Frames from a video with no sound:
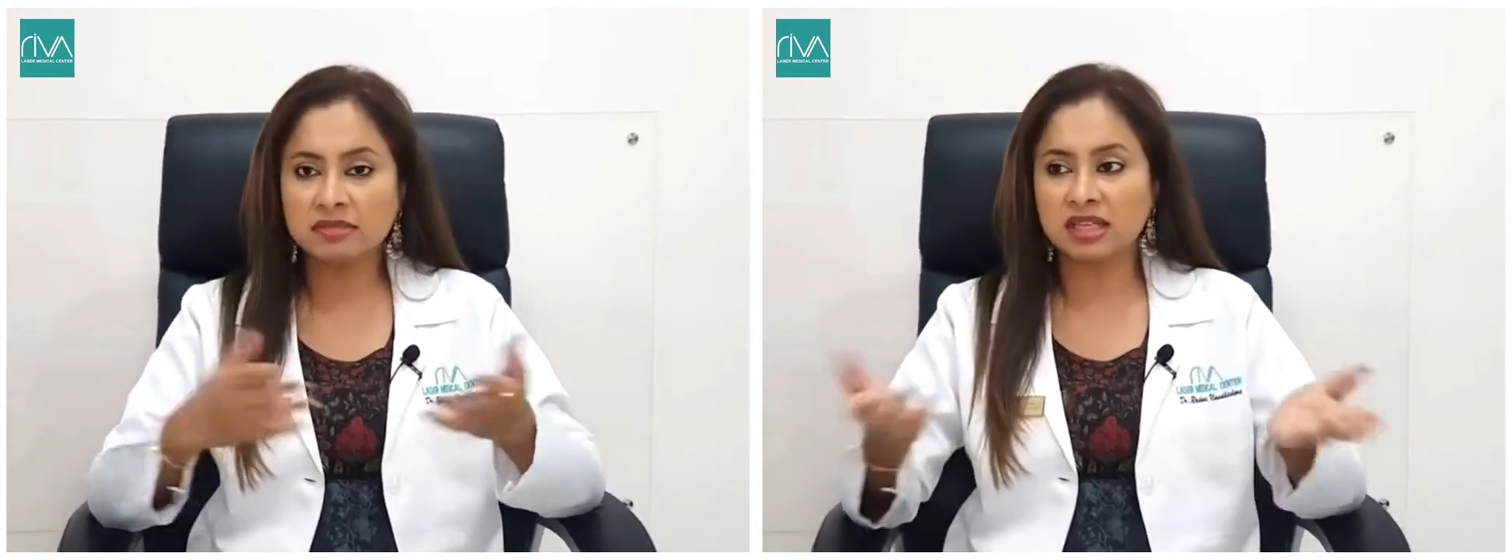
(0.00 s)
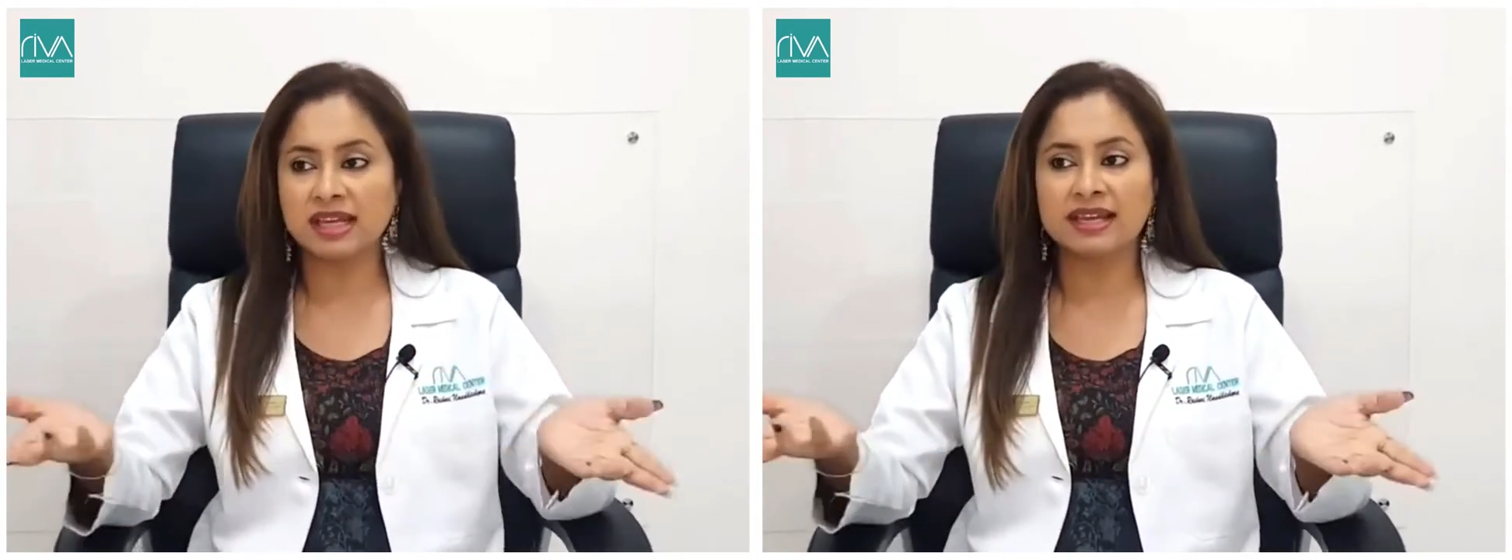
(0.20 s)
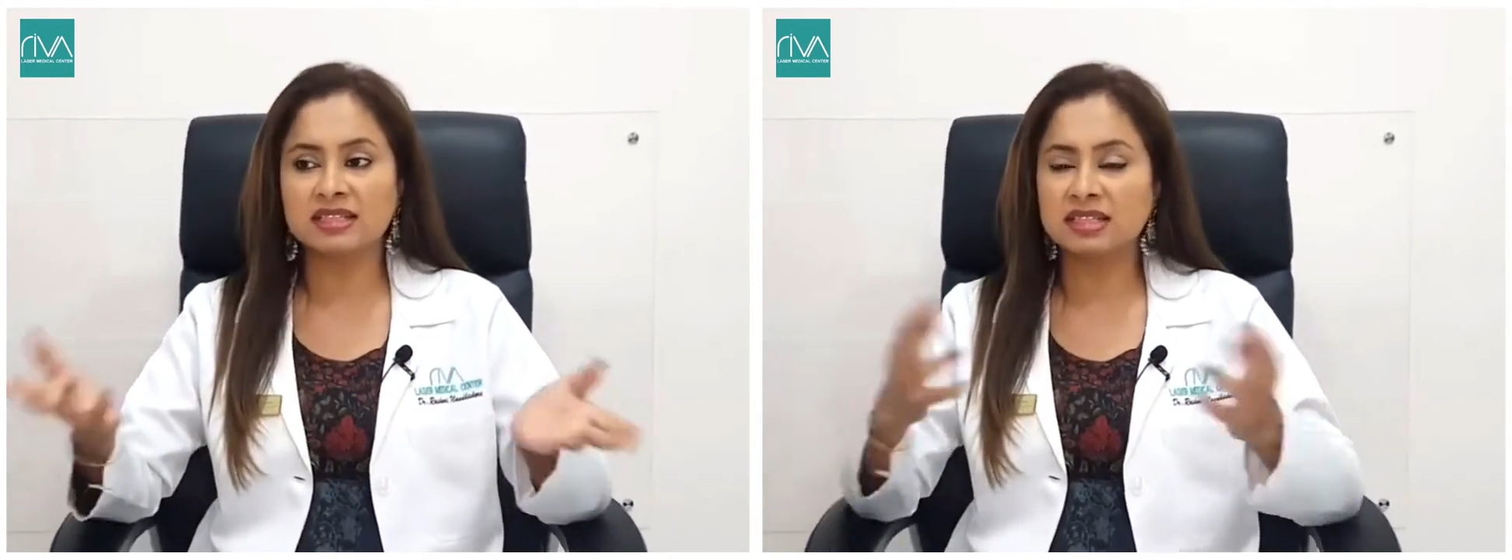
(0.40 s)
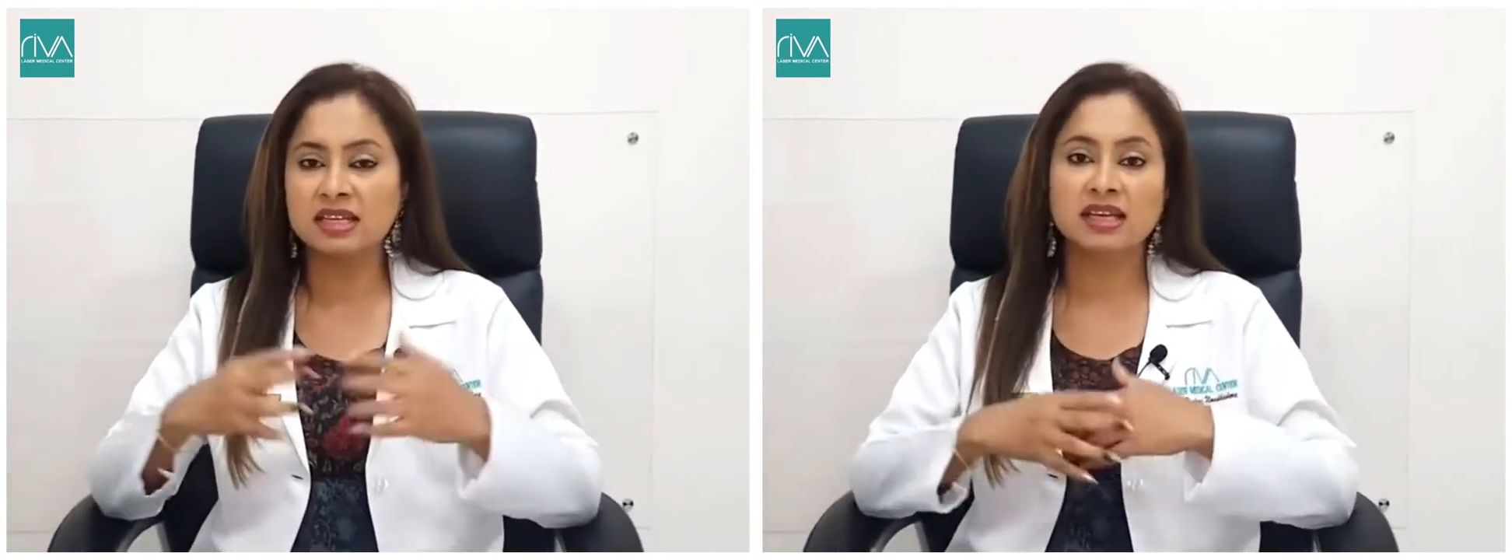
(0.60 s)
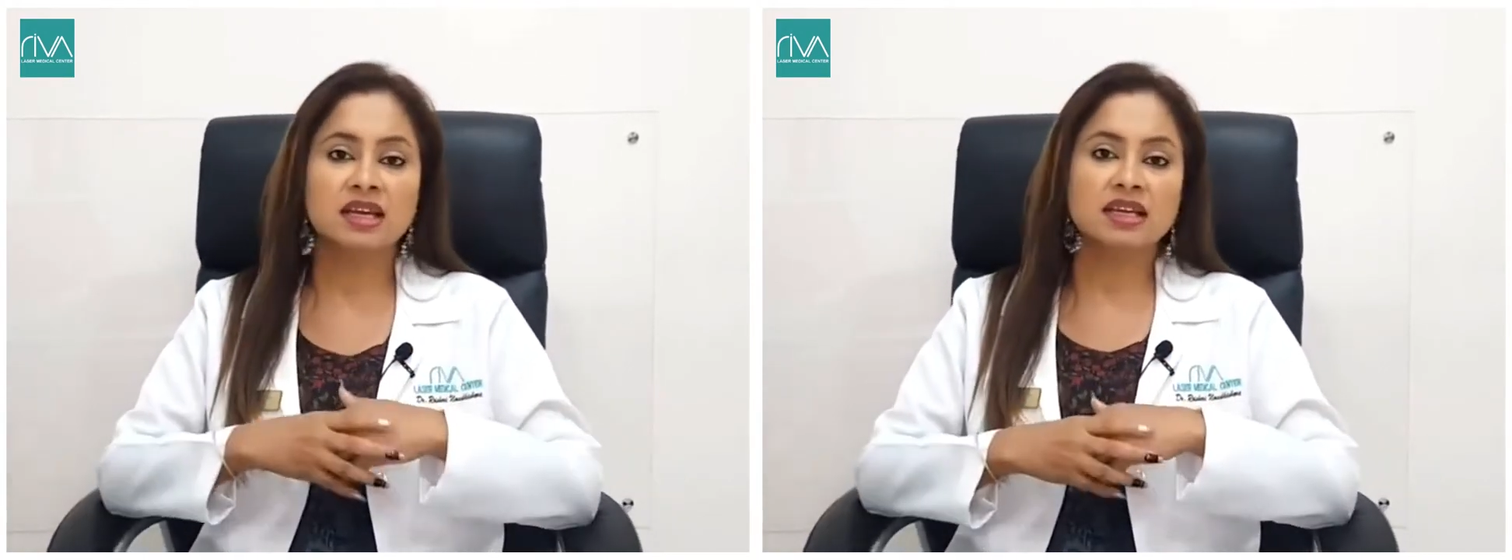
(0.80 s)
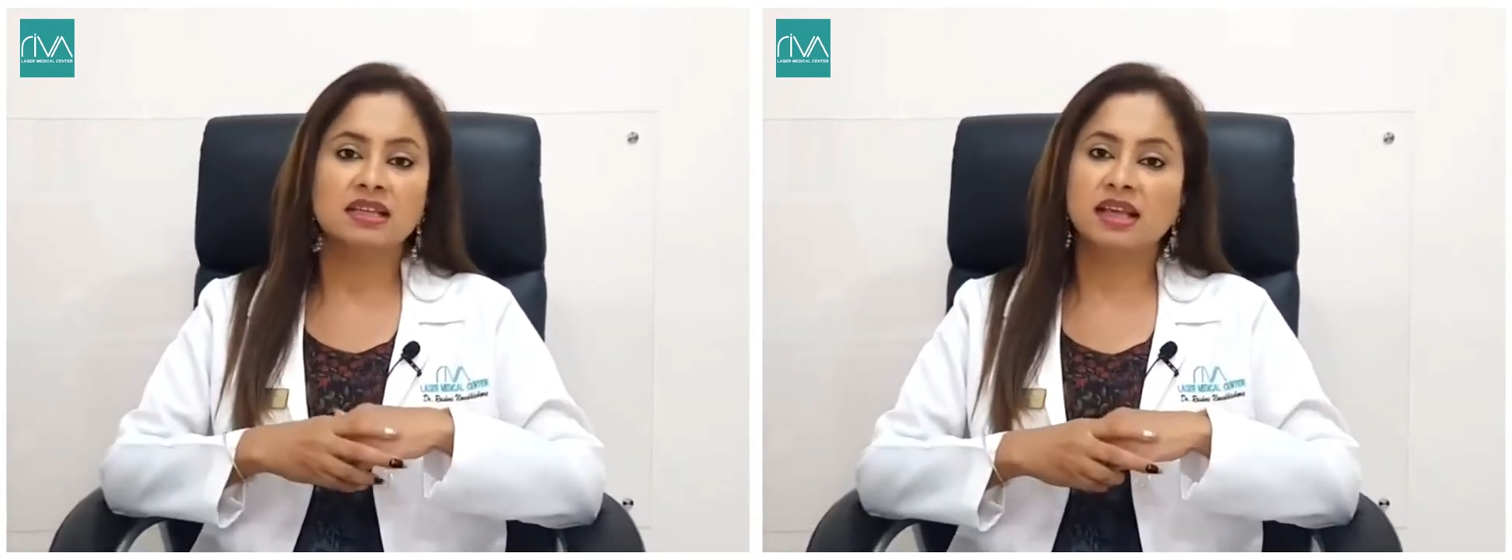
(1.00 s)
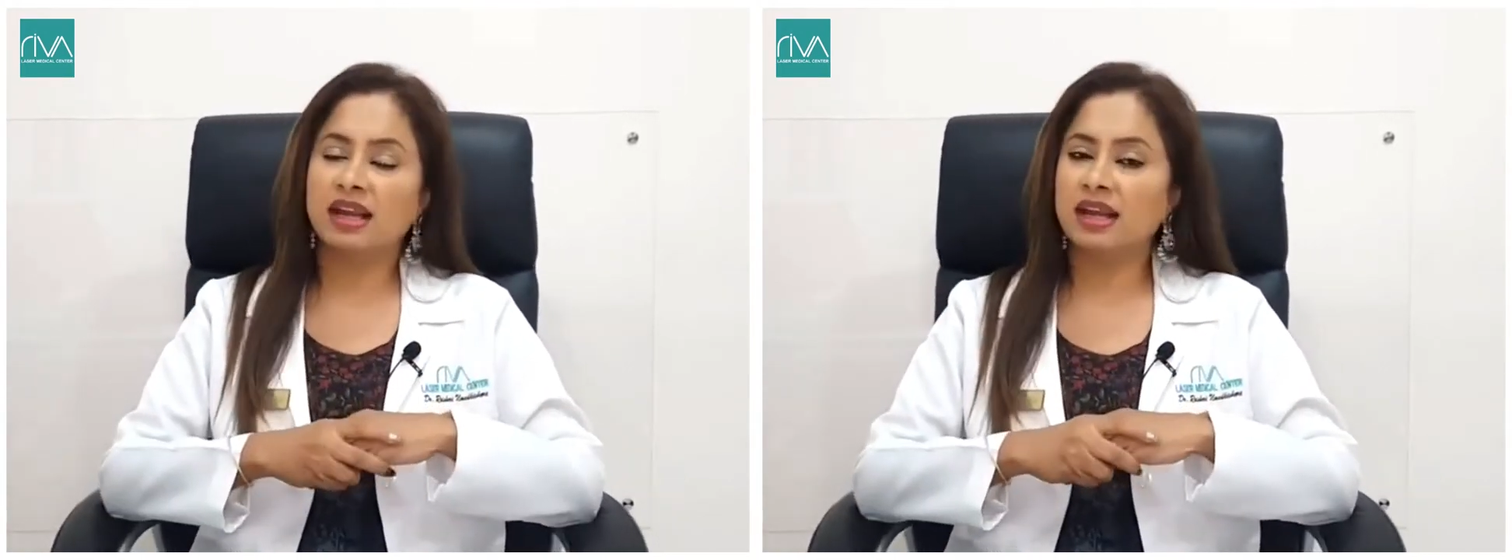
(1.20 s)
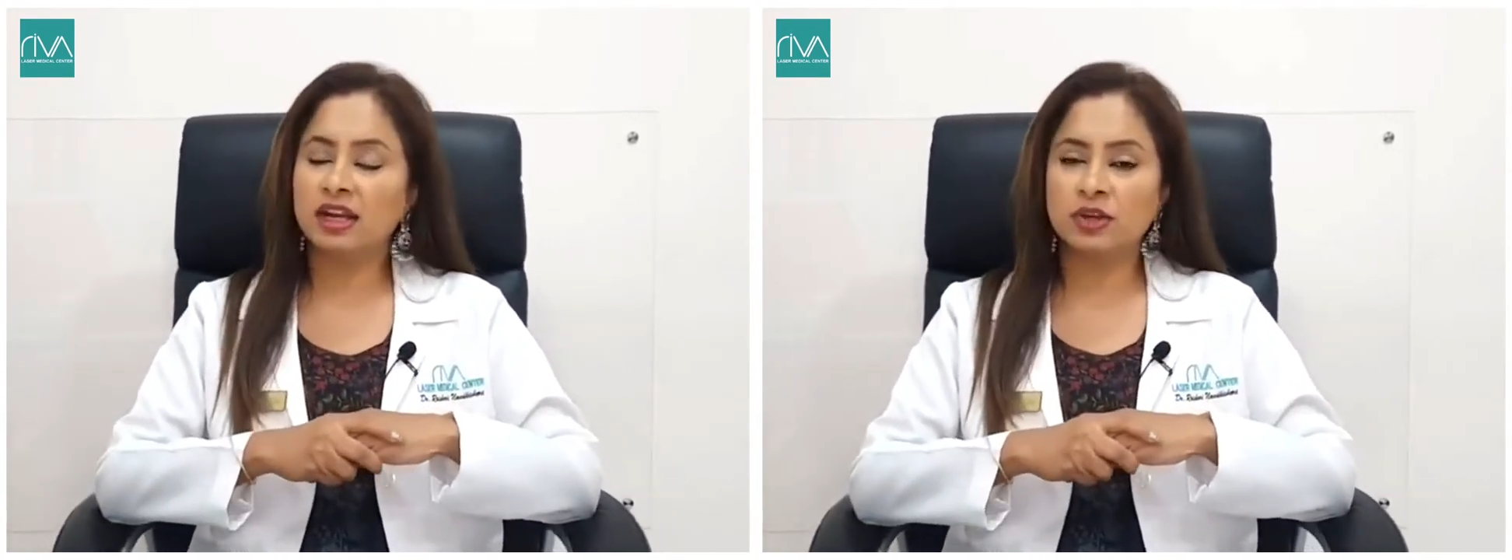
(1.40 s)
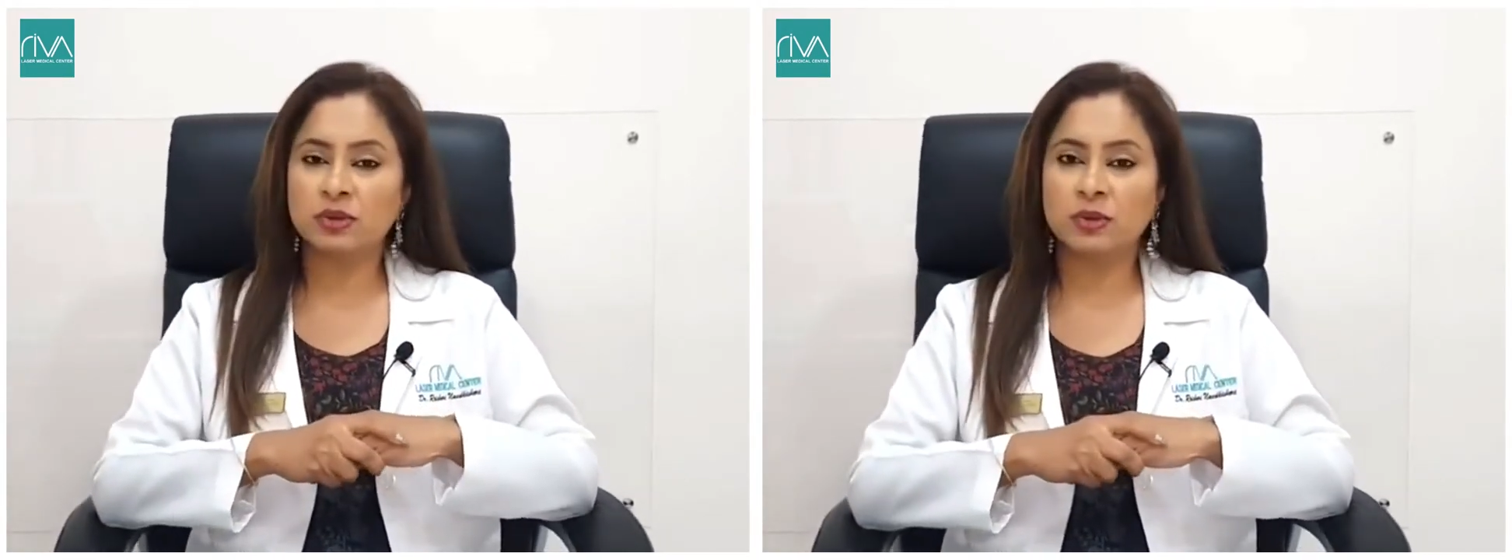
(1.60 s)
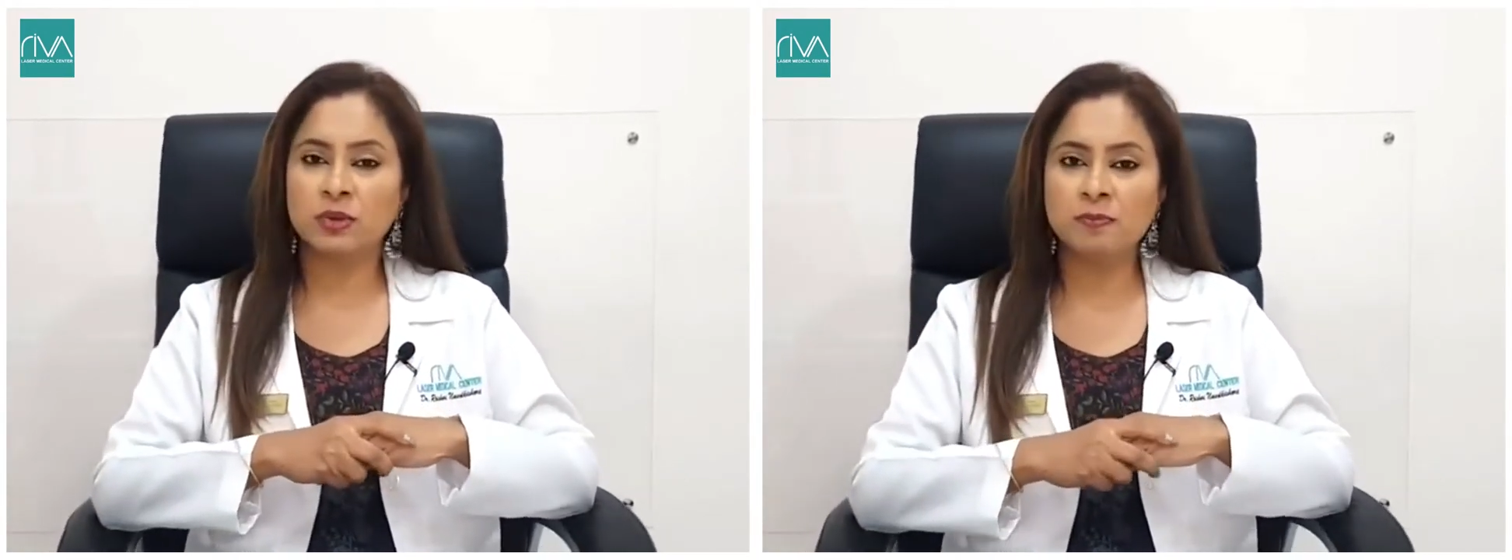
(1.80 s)
the next day they're ready to
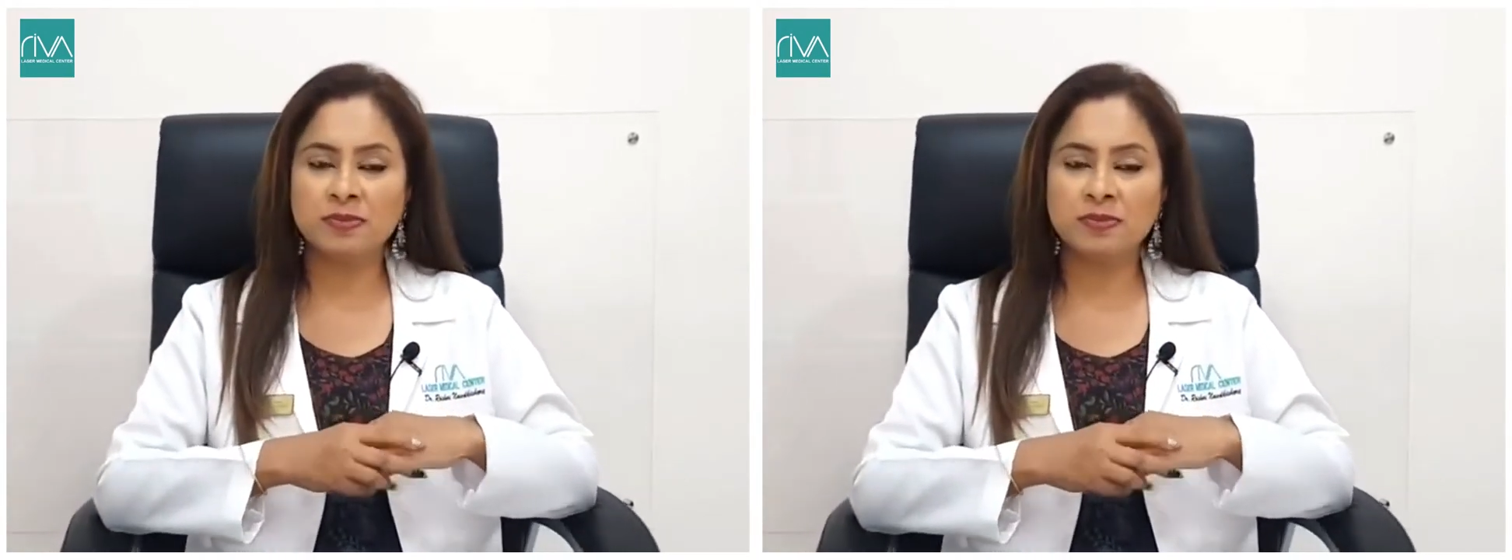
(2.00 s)
go.